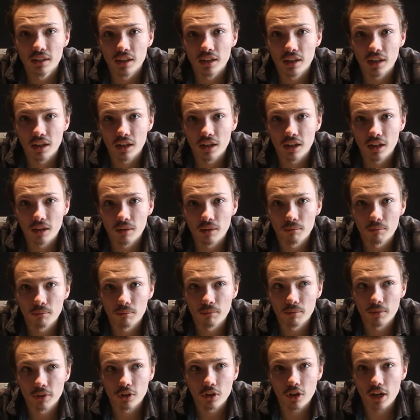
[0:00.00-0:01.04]

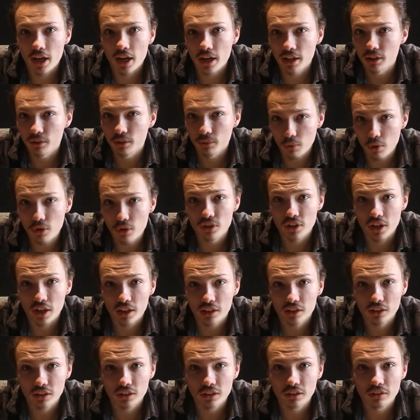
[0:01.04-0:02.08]
And it was
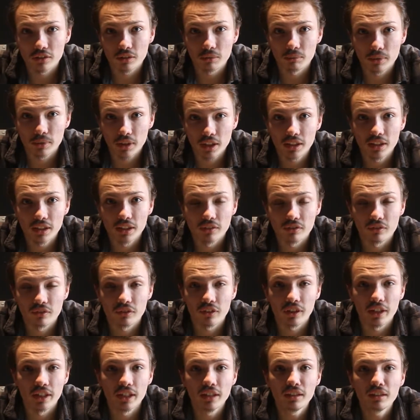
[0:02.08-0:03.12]
actually completely
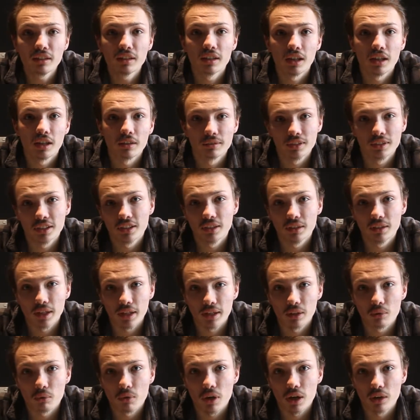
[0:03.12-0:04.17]
free. It did
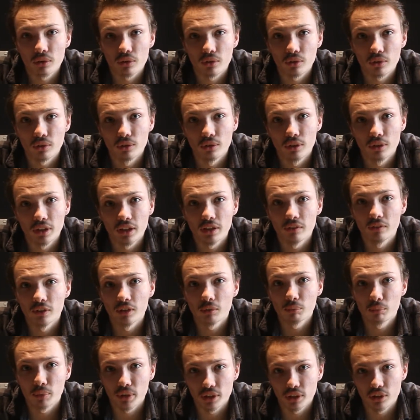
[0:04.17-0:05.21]
take a while to
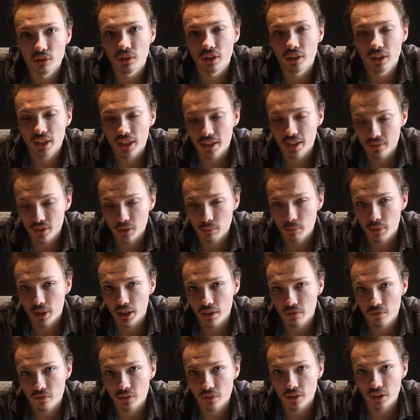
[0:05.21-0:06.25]
deliver, but you did have to
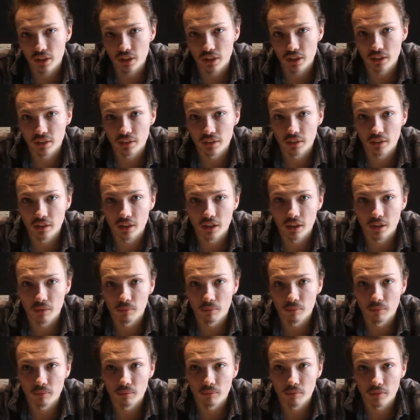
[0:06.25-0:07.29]
pay for the
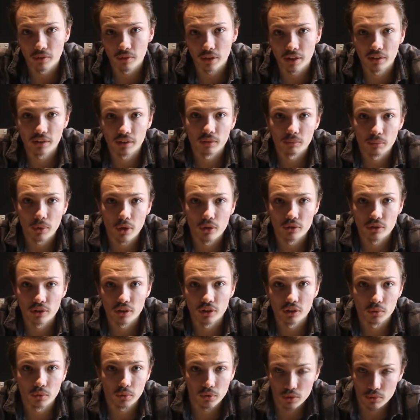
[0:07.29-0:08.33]

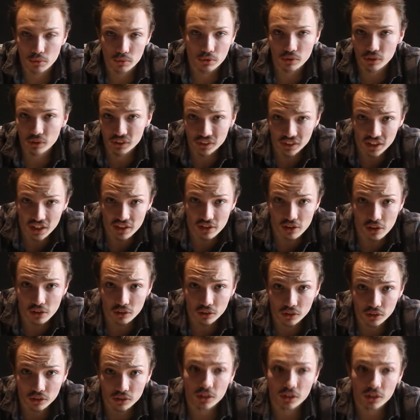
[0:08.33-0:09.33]
postage, which was only $10.